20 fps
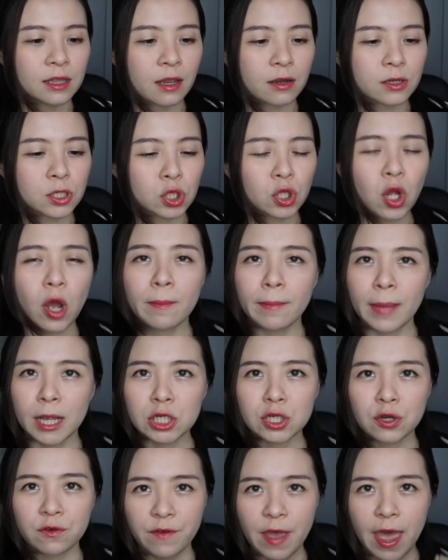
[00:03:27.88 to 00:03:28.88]
There's not
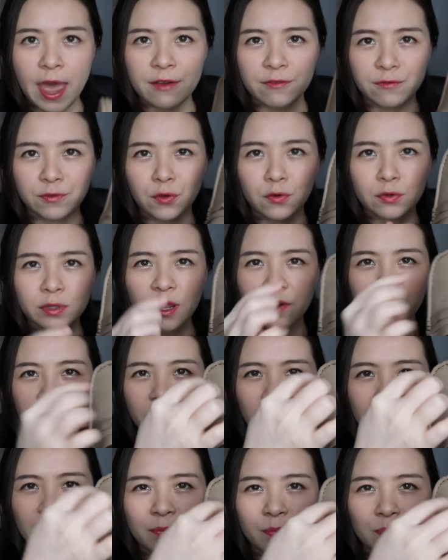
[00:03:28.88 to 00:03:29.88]
much of airflow.
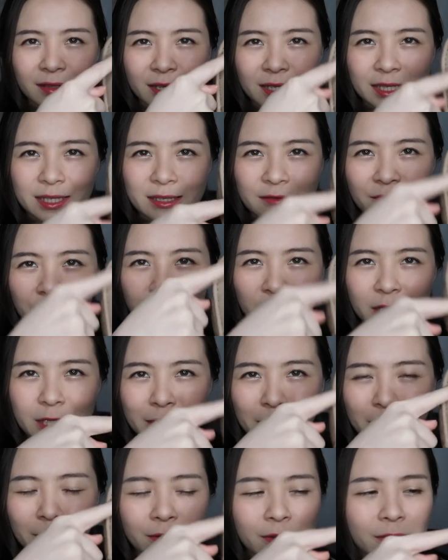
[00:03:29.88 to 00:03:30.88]
Definitely this
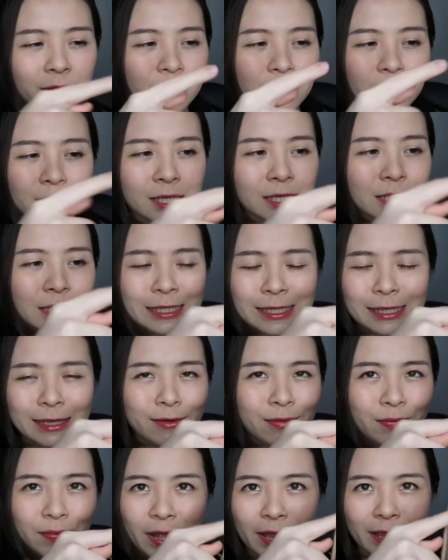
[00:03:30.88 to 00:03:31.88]
material doesn't
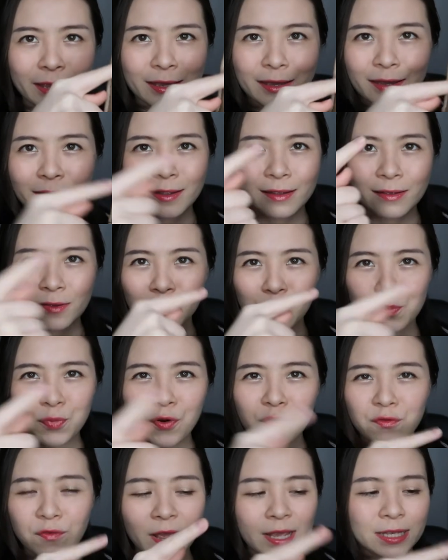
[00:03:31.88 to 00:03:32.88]
seem like it
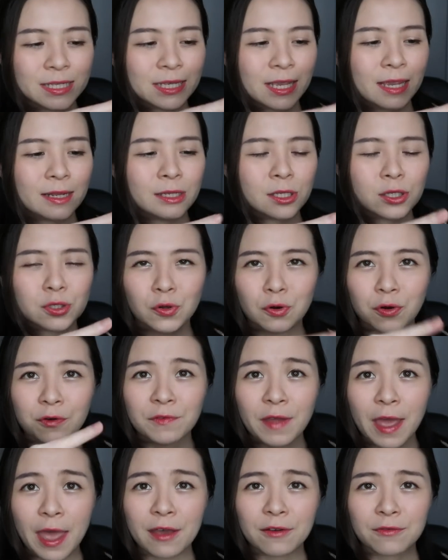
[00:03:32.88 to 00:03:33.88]
provides any sort
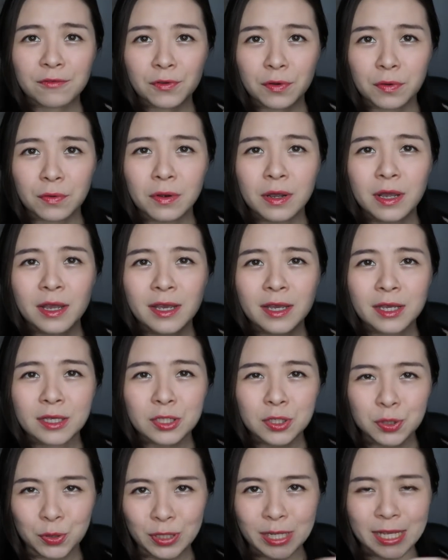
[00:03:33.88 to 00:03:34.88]
of airflow
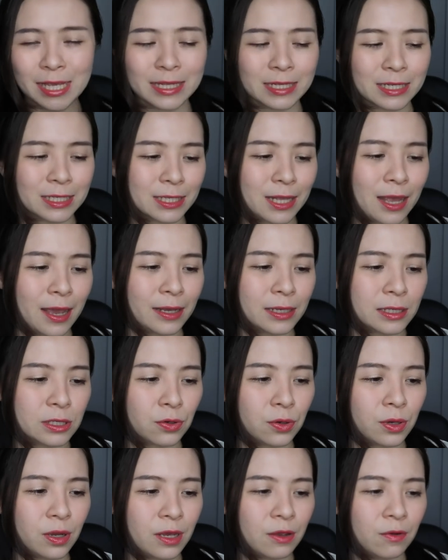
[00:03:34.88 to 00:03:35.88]
to the inside,
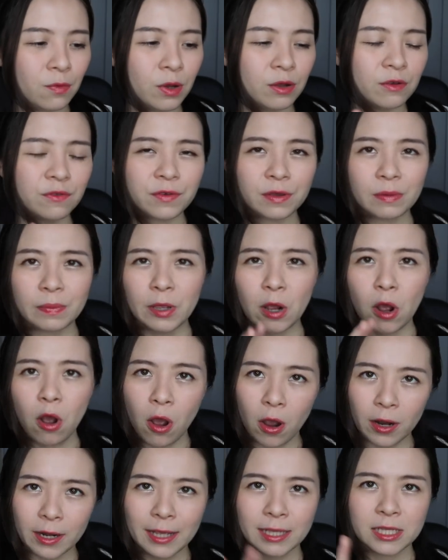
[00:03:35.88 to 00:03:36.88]
so it will feel a bit
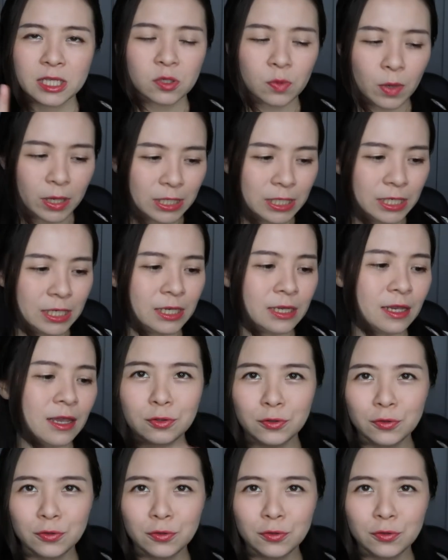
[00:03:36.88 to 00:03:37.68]
hot and sweaty.